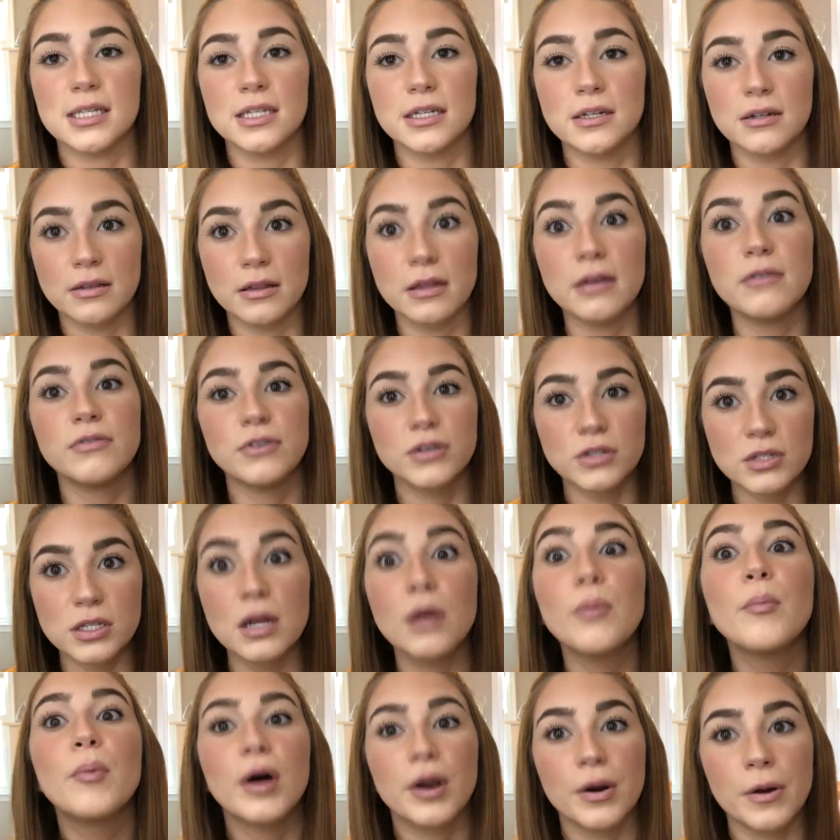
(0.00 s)
Literally feel
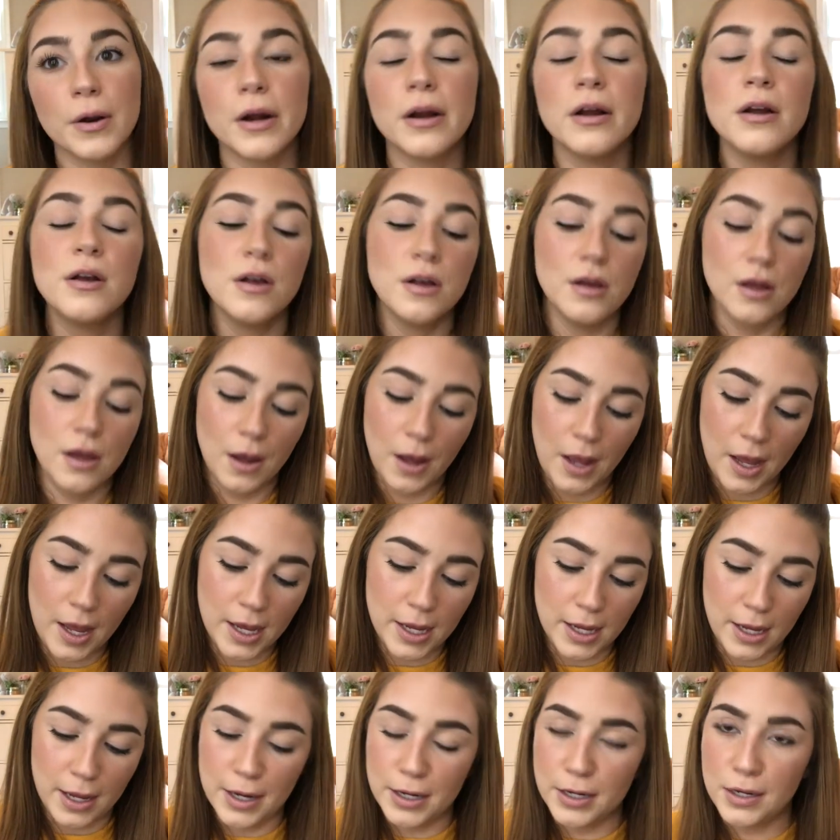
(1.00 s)
like butter,
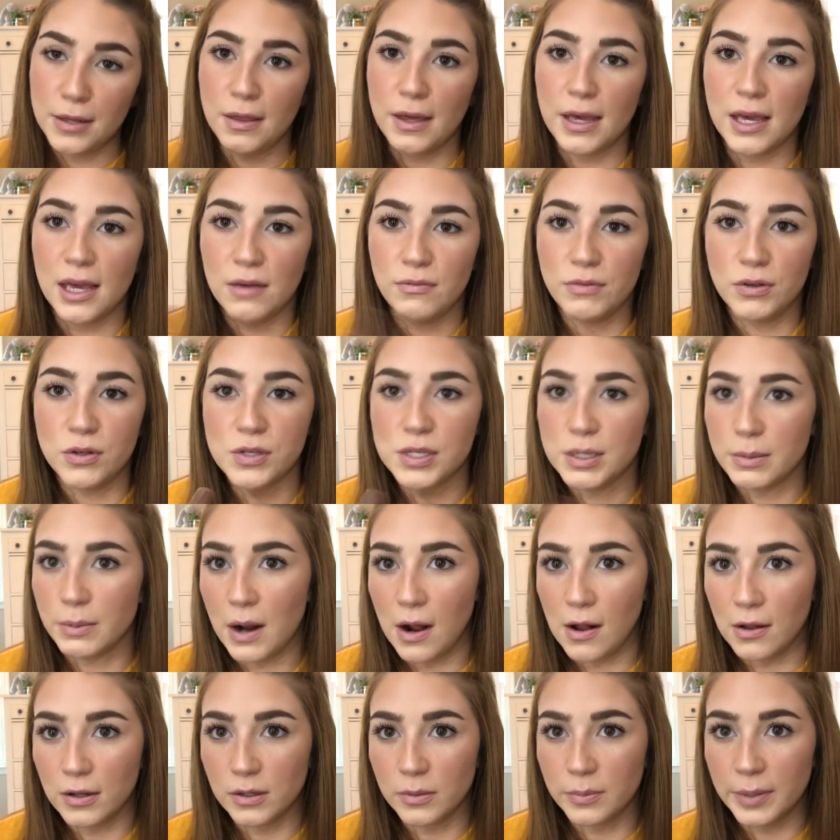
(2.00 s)
and they give you some
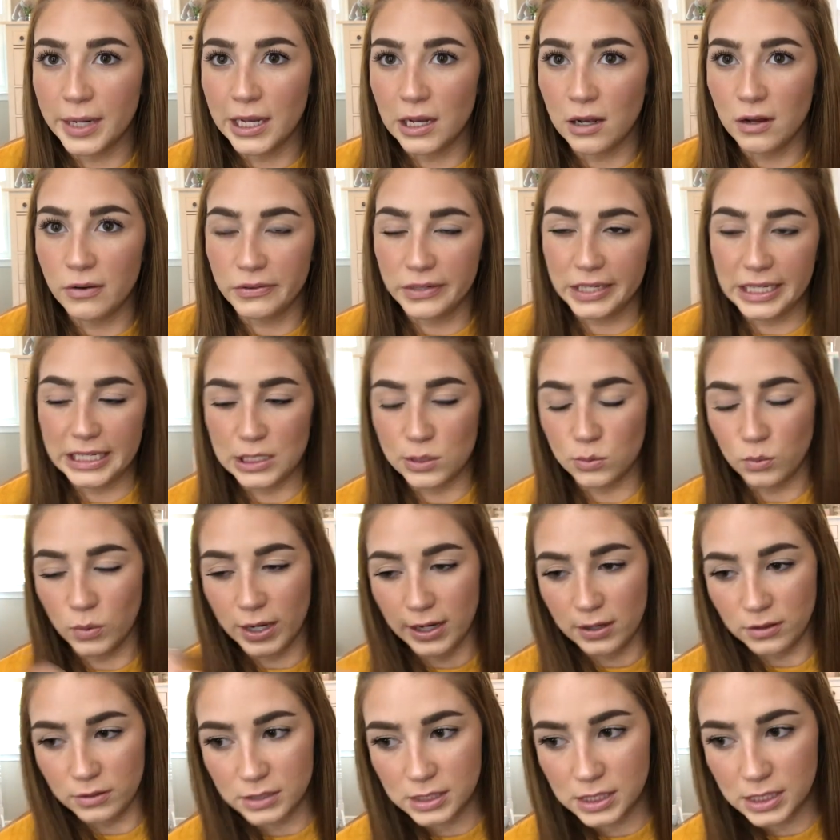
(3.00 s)
color payoff as well.